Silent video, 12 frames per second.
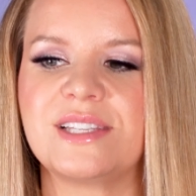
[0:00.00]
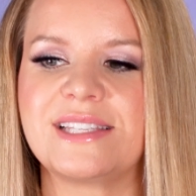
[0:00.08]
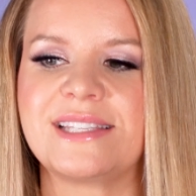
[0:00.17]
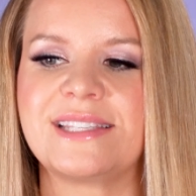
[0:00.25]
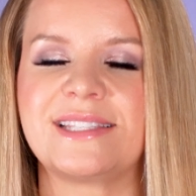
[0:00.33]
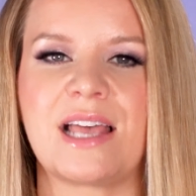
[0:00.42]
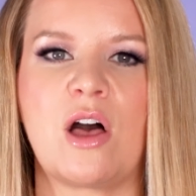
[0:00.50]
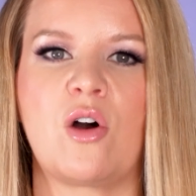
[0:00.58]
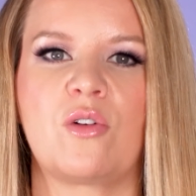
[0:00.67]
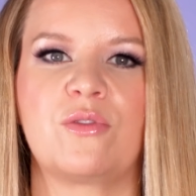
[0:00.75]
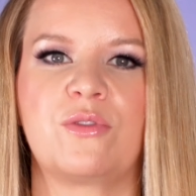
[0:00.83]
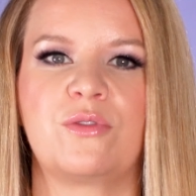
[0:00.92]

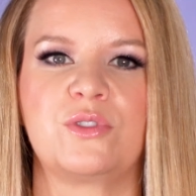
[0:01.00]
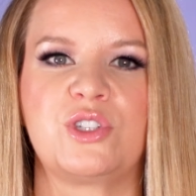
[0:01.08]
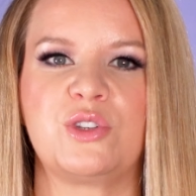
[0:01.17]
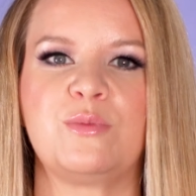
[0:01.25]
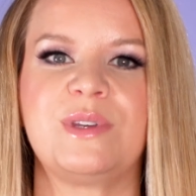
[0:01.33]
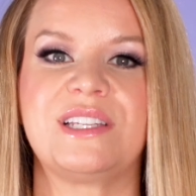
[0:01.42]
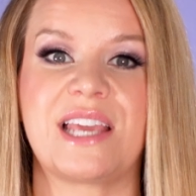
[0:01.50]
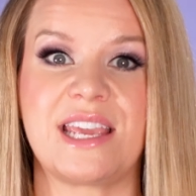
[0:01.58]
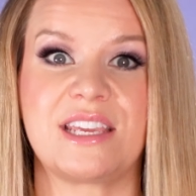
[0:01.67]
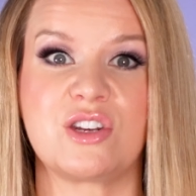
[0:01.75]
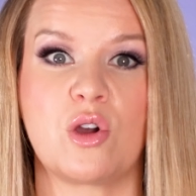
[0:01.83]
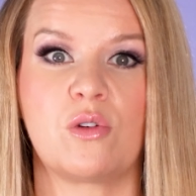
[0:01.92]
self to be
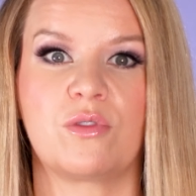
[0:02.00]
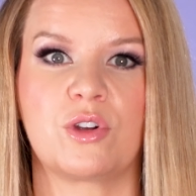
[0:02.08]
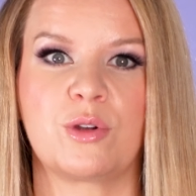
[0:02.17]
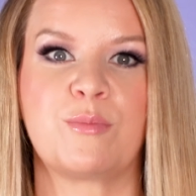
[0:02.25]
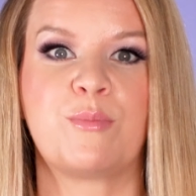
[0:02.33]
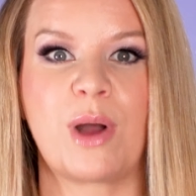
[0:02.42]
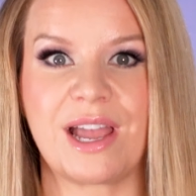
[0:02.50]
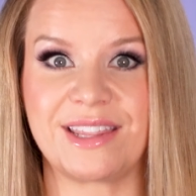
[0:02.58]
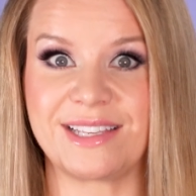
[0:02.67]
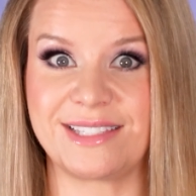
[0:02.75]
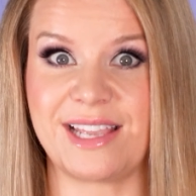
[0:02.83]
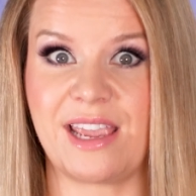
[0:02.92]
taken over by
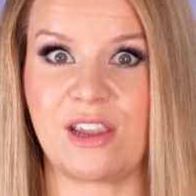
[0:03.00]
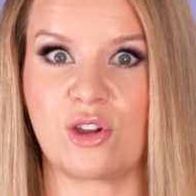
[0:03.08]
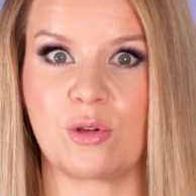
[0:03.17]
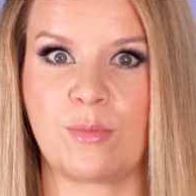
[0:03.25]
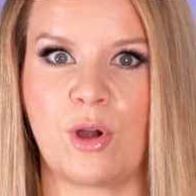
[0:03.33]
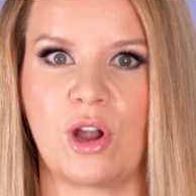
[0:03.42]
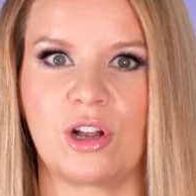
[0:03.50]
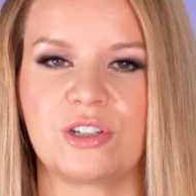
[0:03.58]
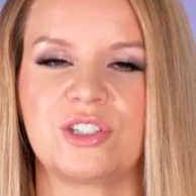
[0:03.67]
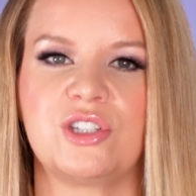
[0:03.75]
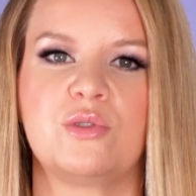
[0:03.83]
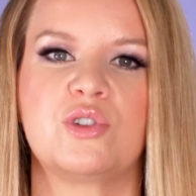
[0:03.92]
this anger
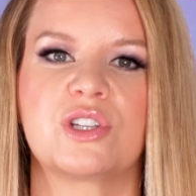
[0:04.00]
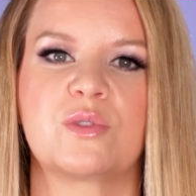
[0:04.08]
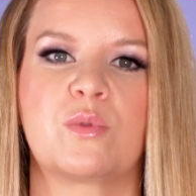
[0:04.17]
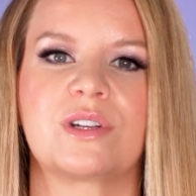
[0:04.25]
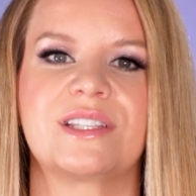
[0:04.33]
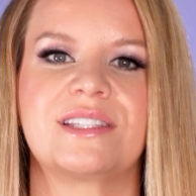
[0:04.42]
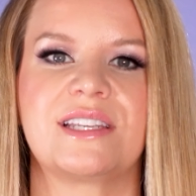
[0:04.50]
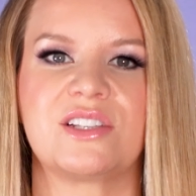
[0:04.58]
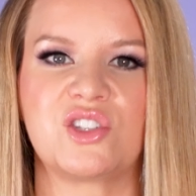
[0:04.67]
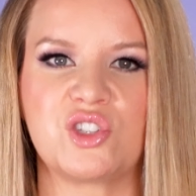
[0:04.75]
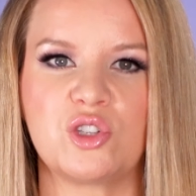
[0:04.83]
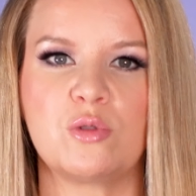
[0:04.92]
part. You just want to stay
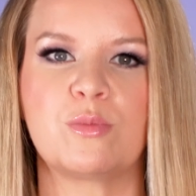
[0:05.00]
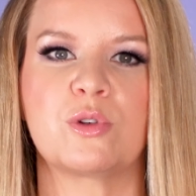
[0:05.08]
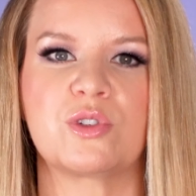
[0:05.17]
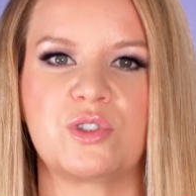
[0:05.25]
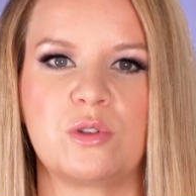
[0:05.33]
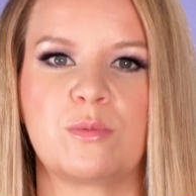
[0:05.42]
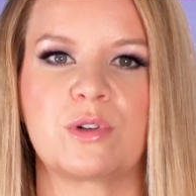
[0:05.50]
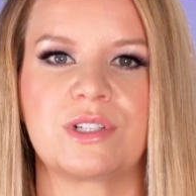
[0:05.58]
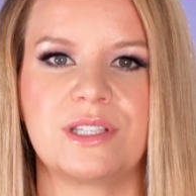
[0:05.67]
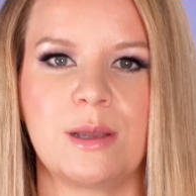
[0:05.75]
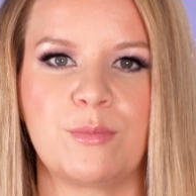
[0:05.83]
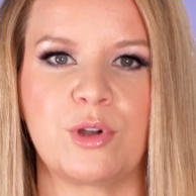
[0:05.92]
super, super
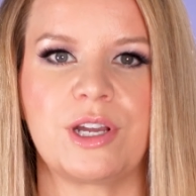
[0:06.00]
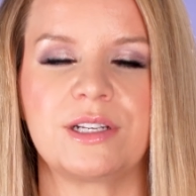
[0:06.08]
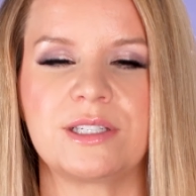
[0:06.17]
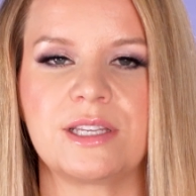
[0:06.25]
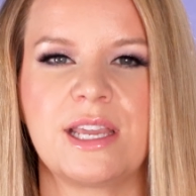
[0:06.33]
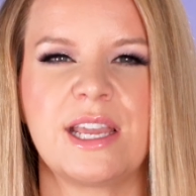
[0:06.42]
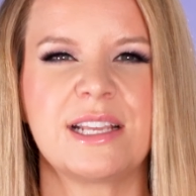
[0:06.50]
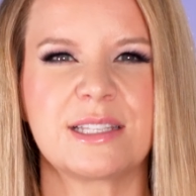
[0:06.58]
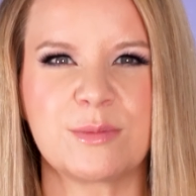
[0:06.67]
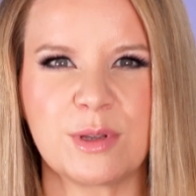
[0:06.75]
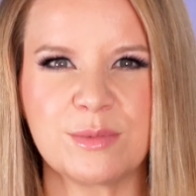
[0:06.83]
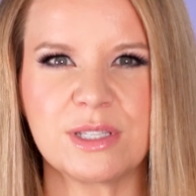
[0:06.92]
separate.
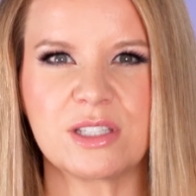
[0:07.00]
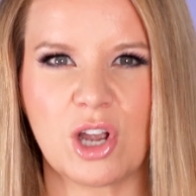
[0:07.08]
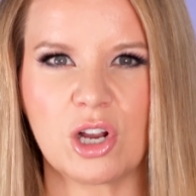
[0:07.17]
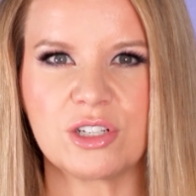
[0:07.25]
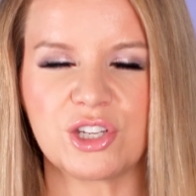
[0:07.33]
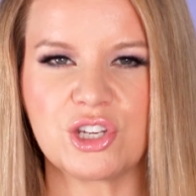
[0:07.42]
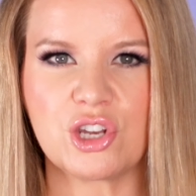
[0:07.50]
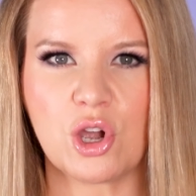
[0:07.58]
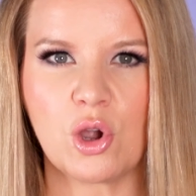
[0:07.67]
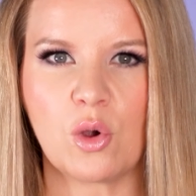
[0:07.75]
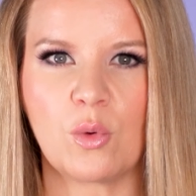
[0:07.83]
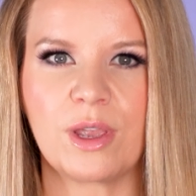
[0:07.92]
Sometimes it's hard to
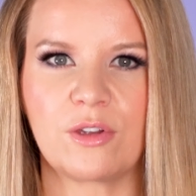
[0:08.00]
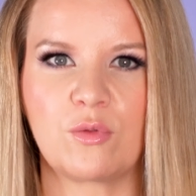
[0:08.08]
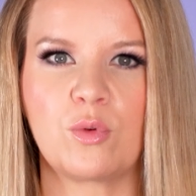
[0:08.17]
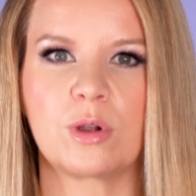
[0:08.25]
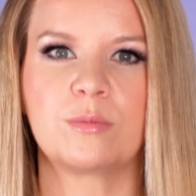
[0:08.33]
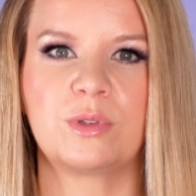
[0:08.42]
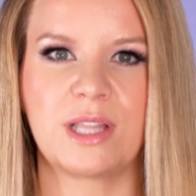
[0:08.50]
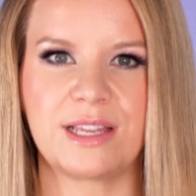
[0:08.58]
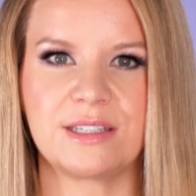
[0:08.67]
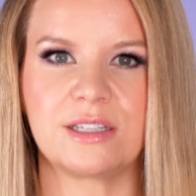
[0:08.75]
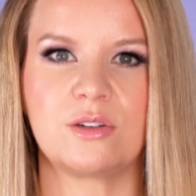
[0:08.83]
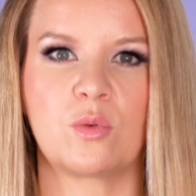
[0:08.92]
know if we're
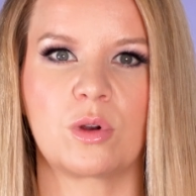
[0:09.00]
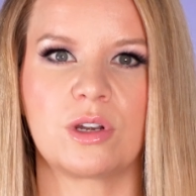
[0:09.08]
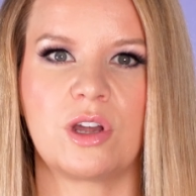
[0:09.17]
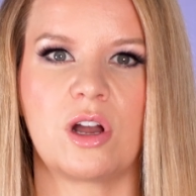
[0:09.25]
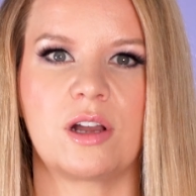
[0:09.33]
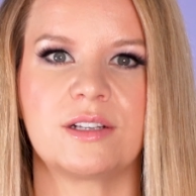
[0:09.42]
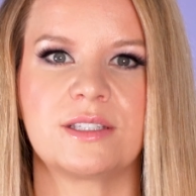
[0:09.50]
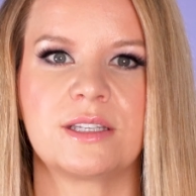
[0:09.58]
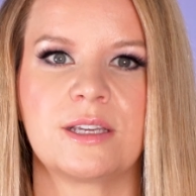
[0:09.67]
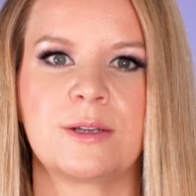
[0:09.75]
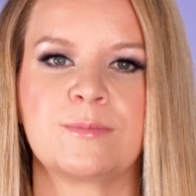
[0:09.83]
blended or not.